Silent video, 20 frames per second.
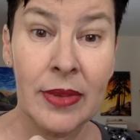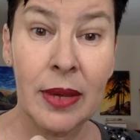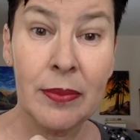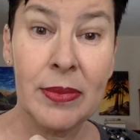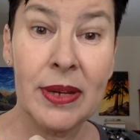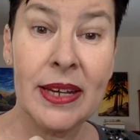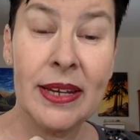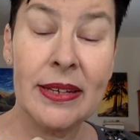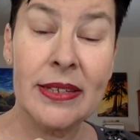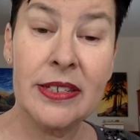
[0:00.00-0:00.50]

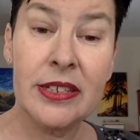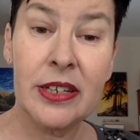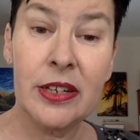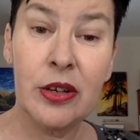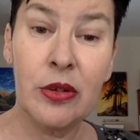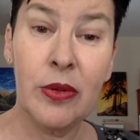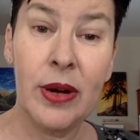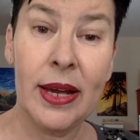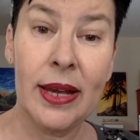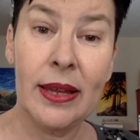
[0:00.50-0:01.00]
Because you know
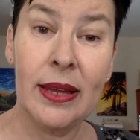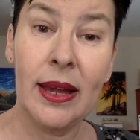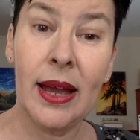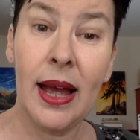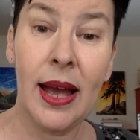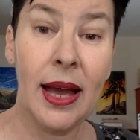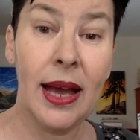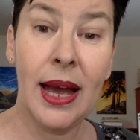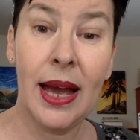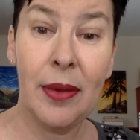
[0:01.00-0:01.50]
what?
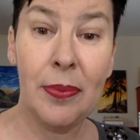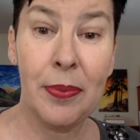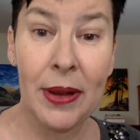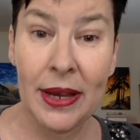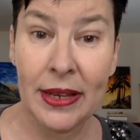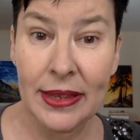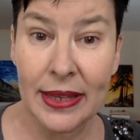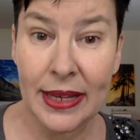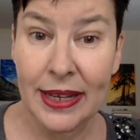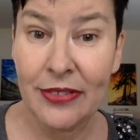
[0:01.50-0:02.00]
I
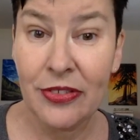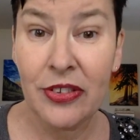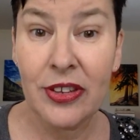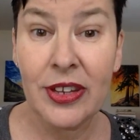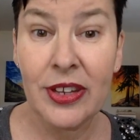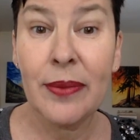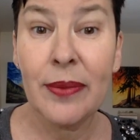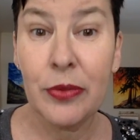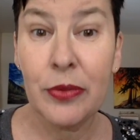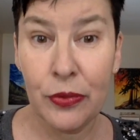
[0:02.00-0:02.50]
paint
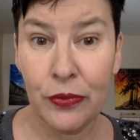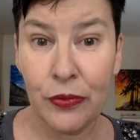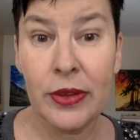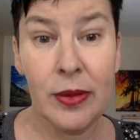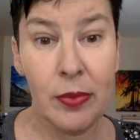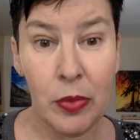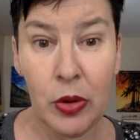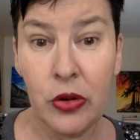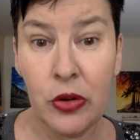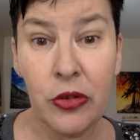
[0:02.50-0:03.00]
landscapes for the
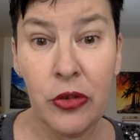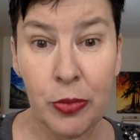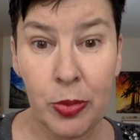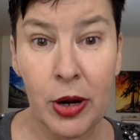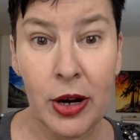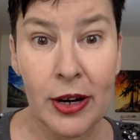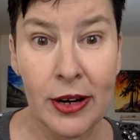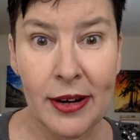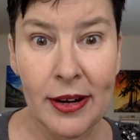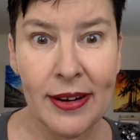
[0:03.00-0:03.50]
most
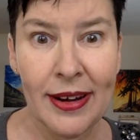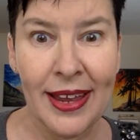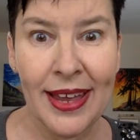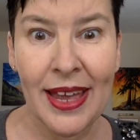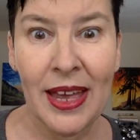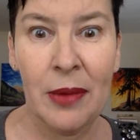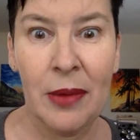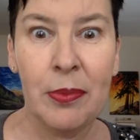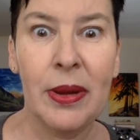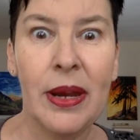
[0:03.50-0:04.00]
part,
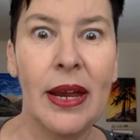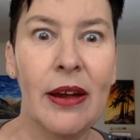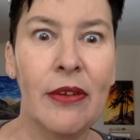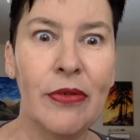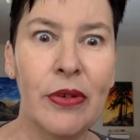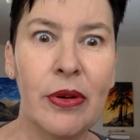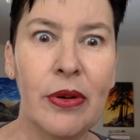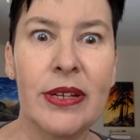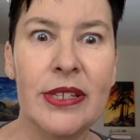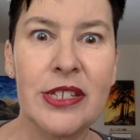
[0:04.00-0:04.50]
but
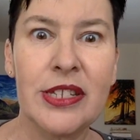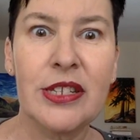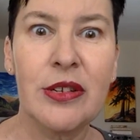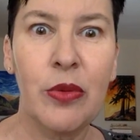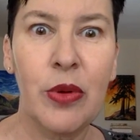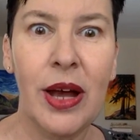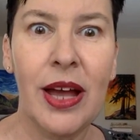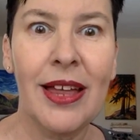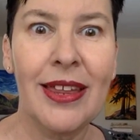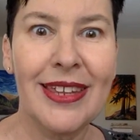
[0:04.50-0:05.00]
every once in a
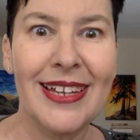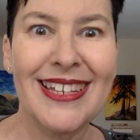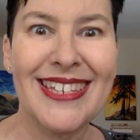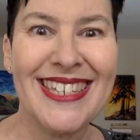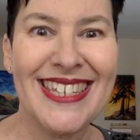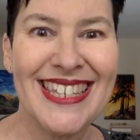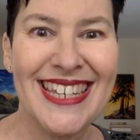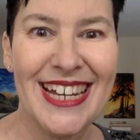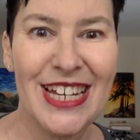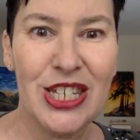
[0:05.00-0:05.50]
while
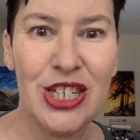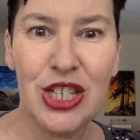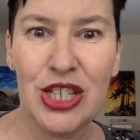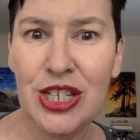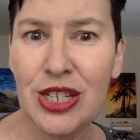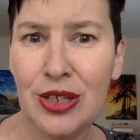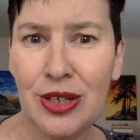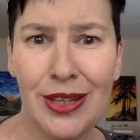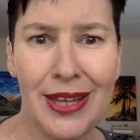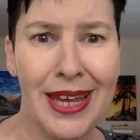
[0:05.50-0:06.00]
it's nice
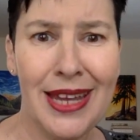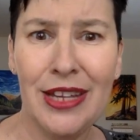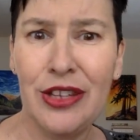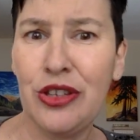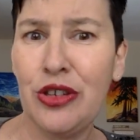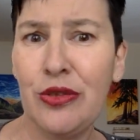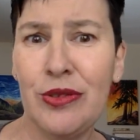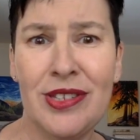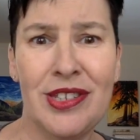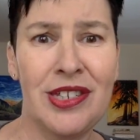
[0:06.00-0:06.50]
to like
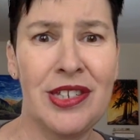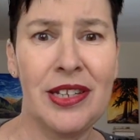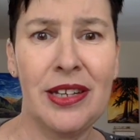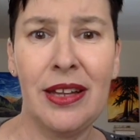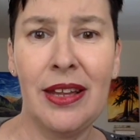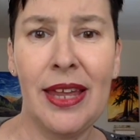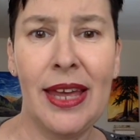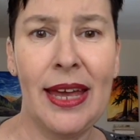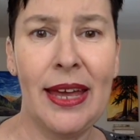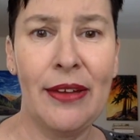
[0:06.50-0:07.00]
do a still
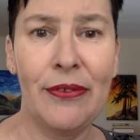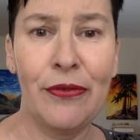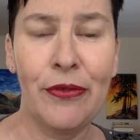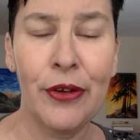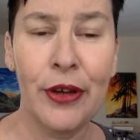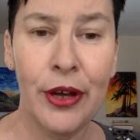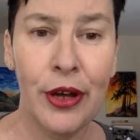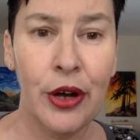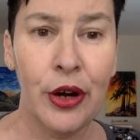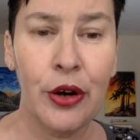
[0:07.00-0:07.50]
life
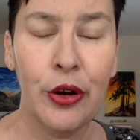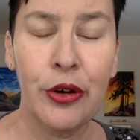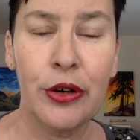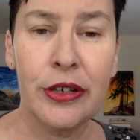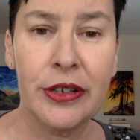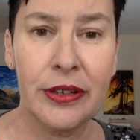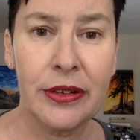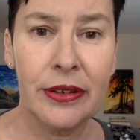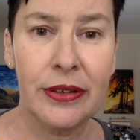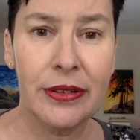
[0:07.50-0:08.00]

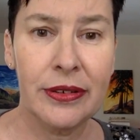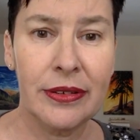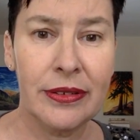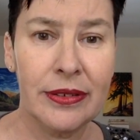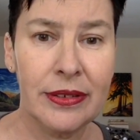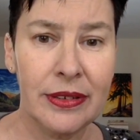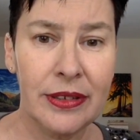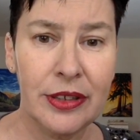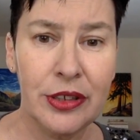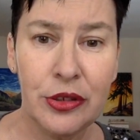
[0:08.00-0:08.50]
or
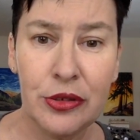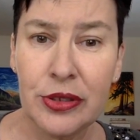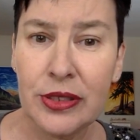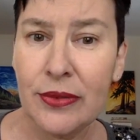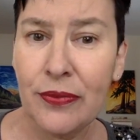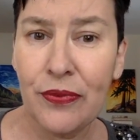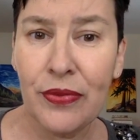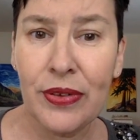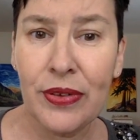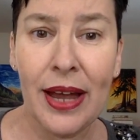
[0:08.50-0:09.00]
do
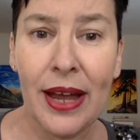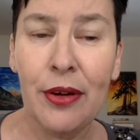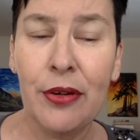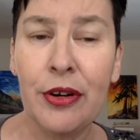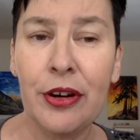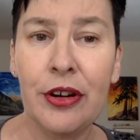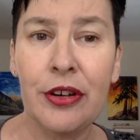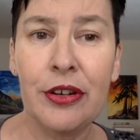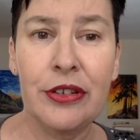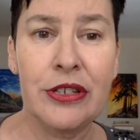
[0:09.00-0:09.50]
some
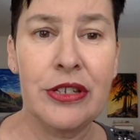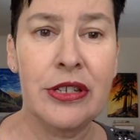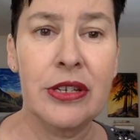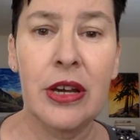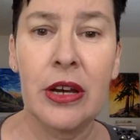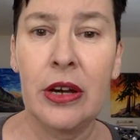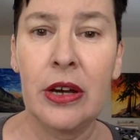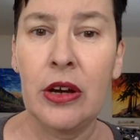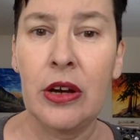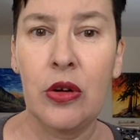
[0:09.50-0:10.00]
flowers
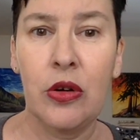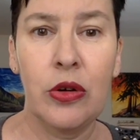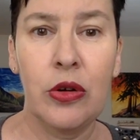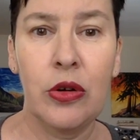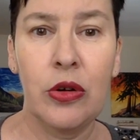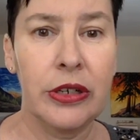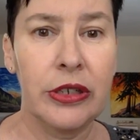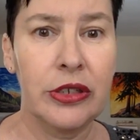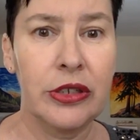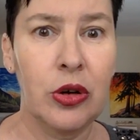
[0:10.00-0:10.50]

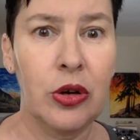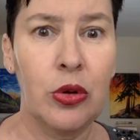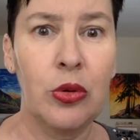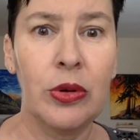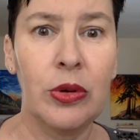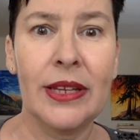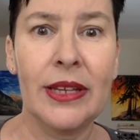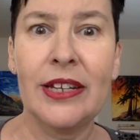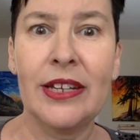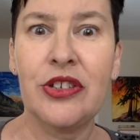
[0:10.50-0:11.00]
or
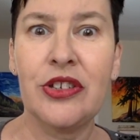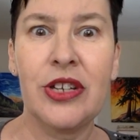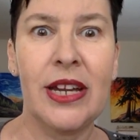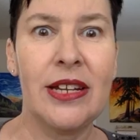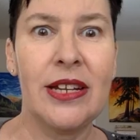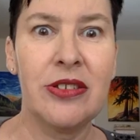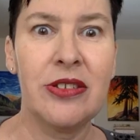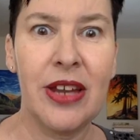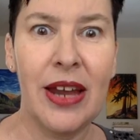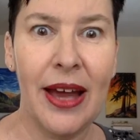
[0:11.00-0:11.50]
totally
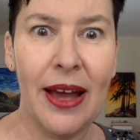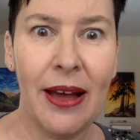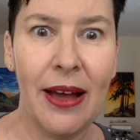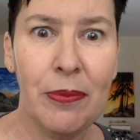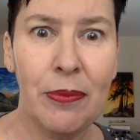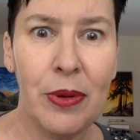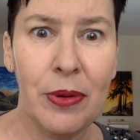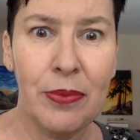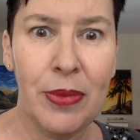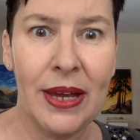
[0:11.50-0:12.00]
change it
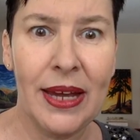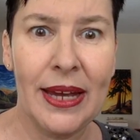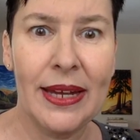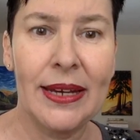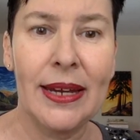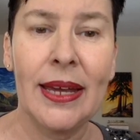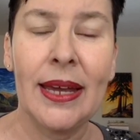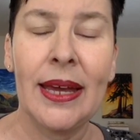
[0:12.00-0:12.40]
up a bit.